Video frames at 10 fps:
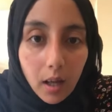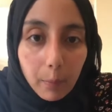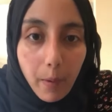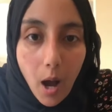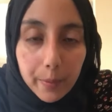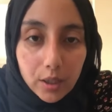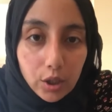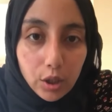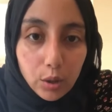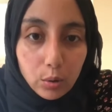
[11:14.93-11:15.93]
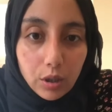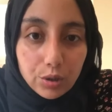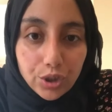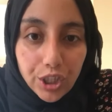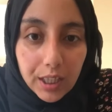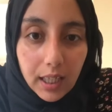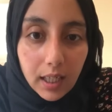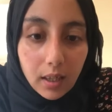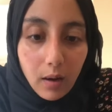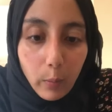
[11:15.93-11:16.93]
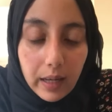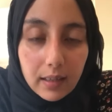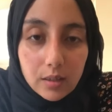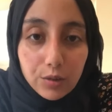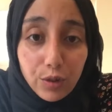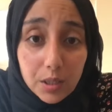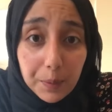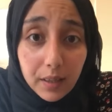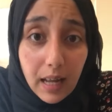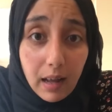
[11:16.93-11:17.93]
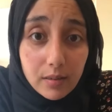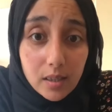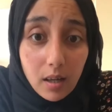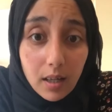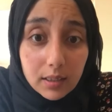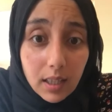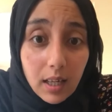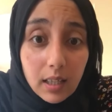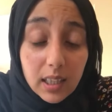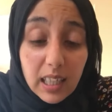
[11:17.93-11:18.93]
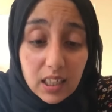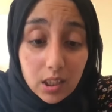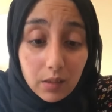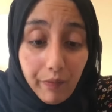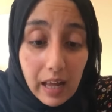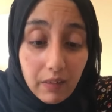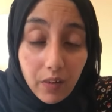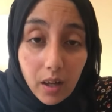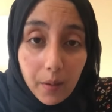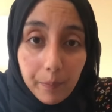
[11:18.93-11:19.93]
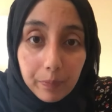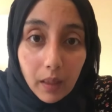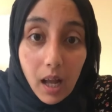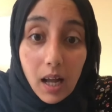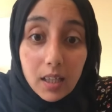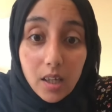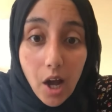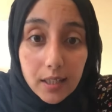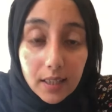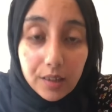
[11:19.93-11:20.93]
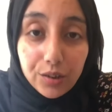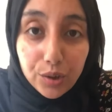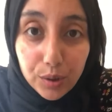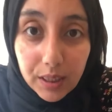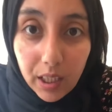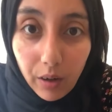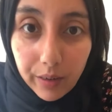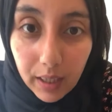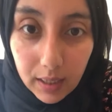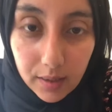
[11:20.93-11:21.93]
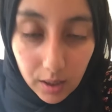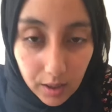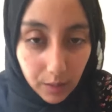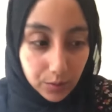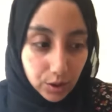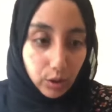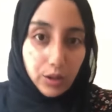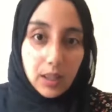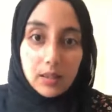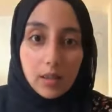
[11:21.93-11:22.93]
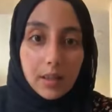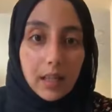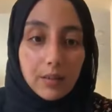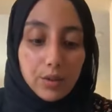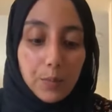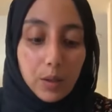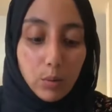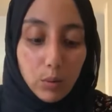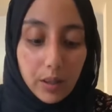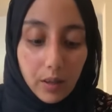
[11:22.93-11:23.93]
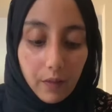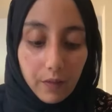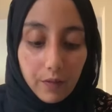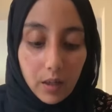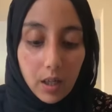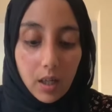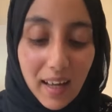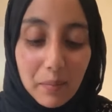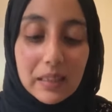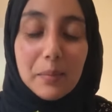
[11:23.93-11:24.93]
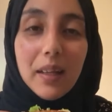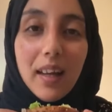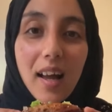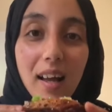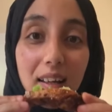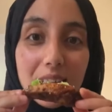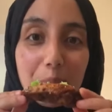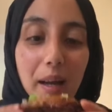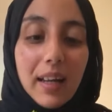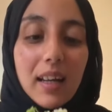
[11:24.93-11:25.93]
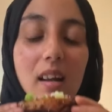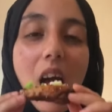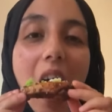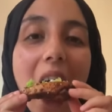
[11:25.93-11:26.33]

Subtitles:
Barbecue chicken wings. Crispy on the outside, delicious flavour, and nice and juicy on the inside. I will show you the inside now. This should be cool enough. Bismillah, let's bite in.